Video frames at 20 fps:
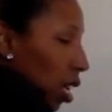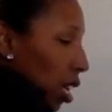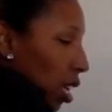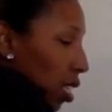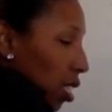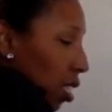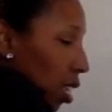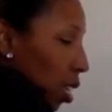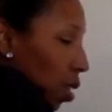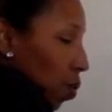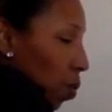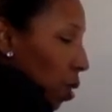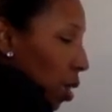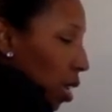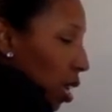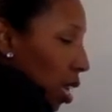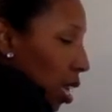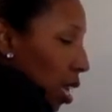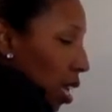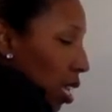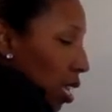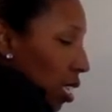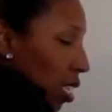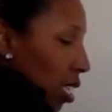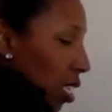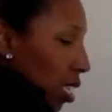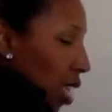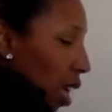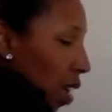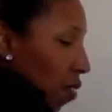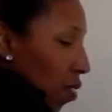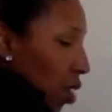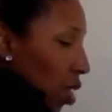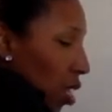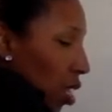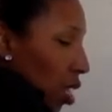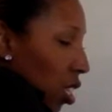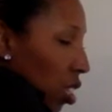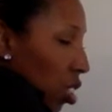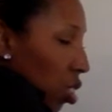it's going to be
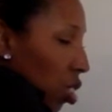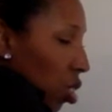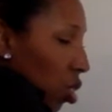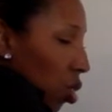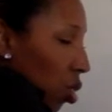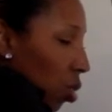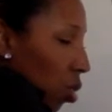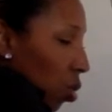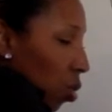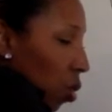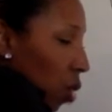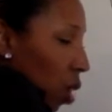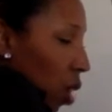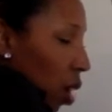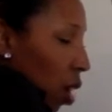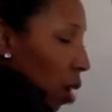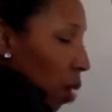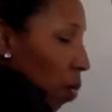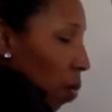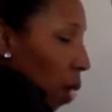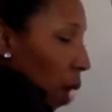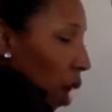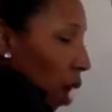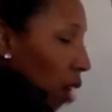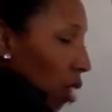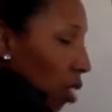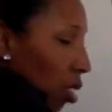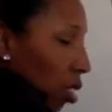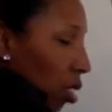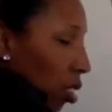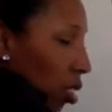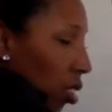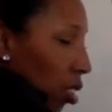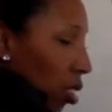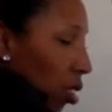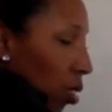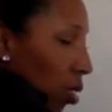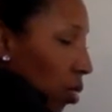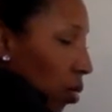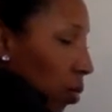72
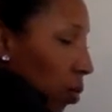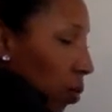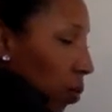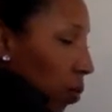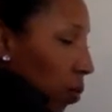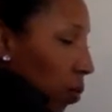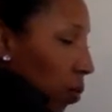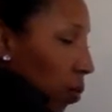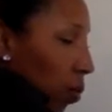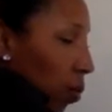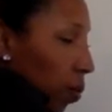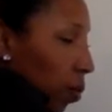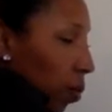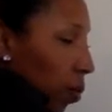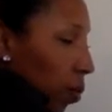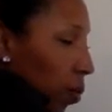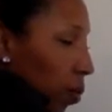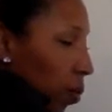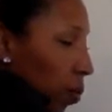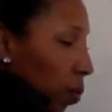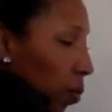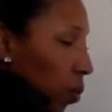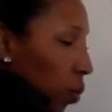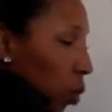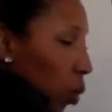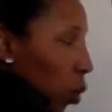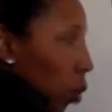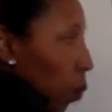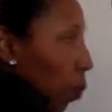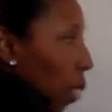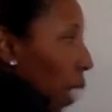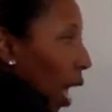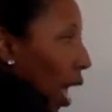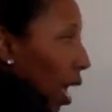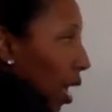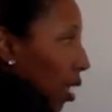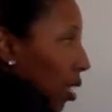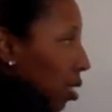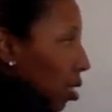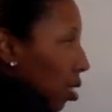boxes or
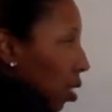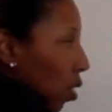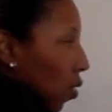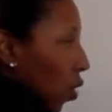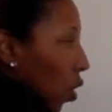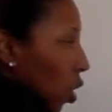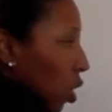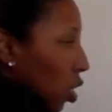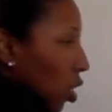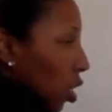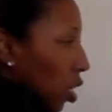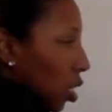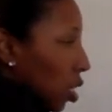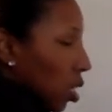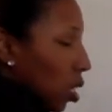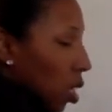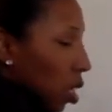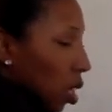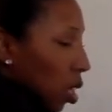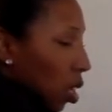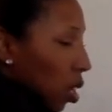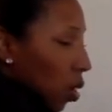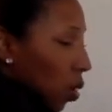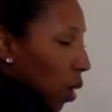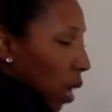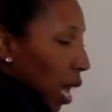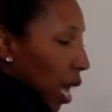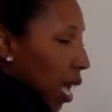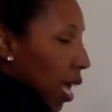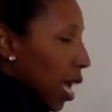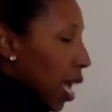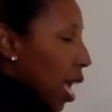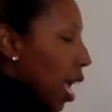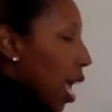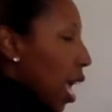bags of oranges, okay?